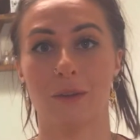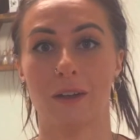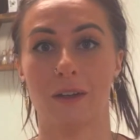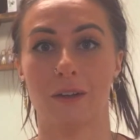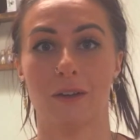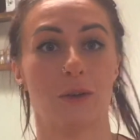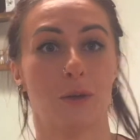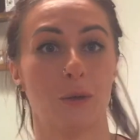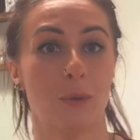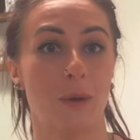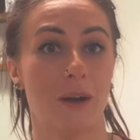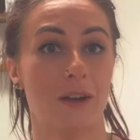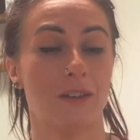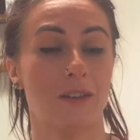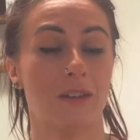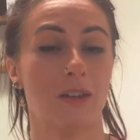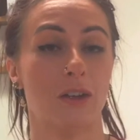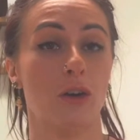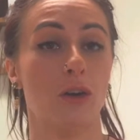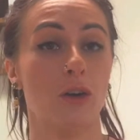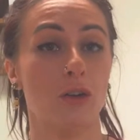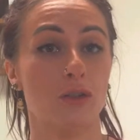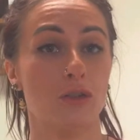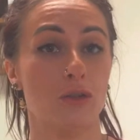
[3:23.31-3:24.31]
so waxing
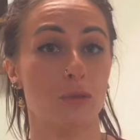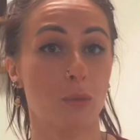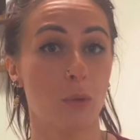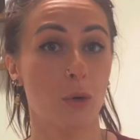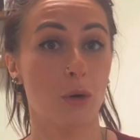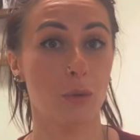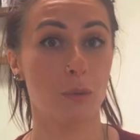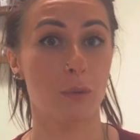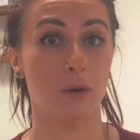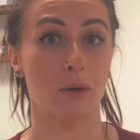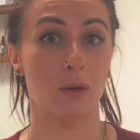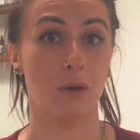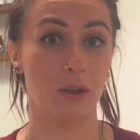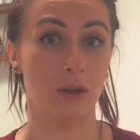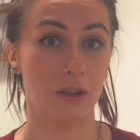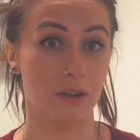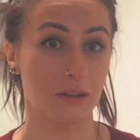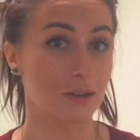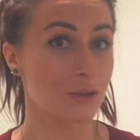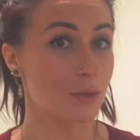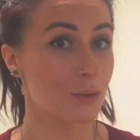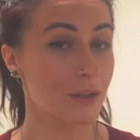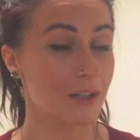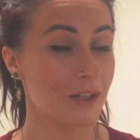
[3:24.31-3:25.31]
hurts more, but
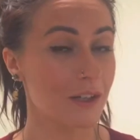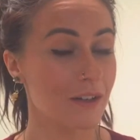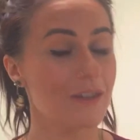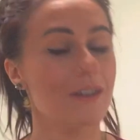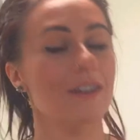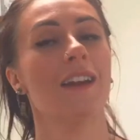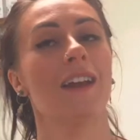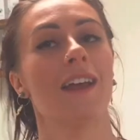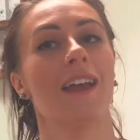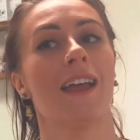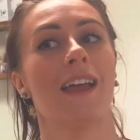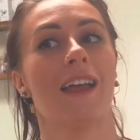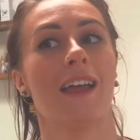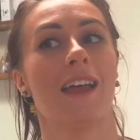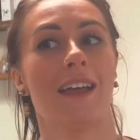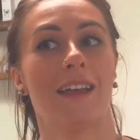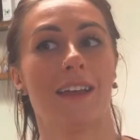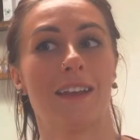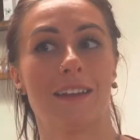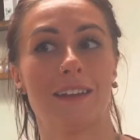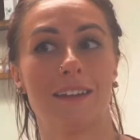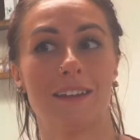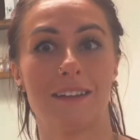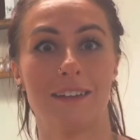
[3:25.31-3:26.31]
it's quicker,
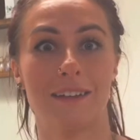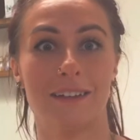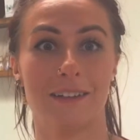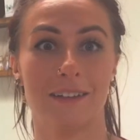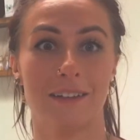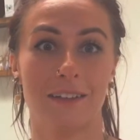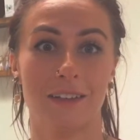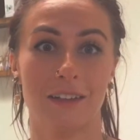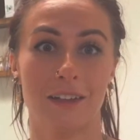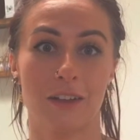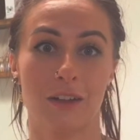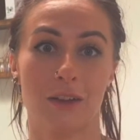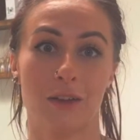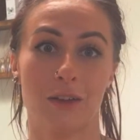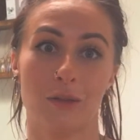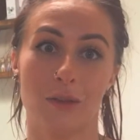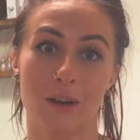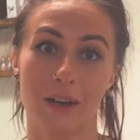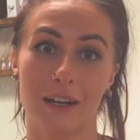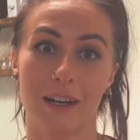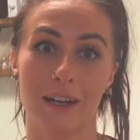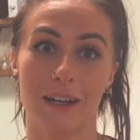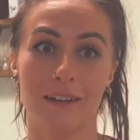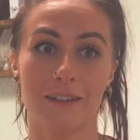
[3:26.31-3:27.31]
and
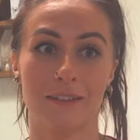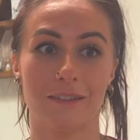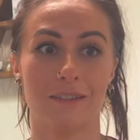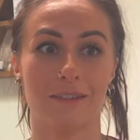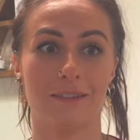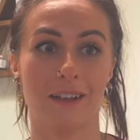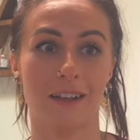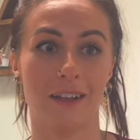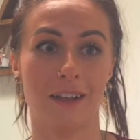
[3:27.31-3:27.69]
threading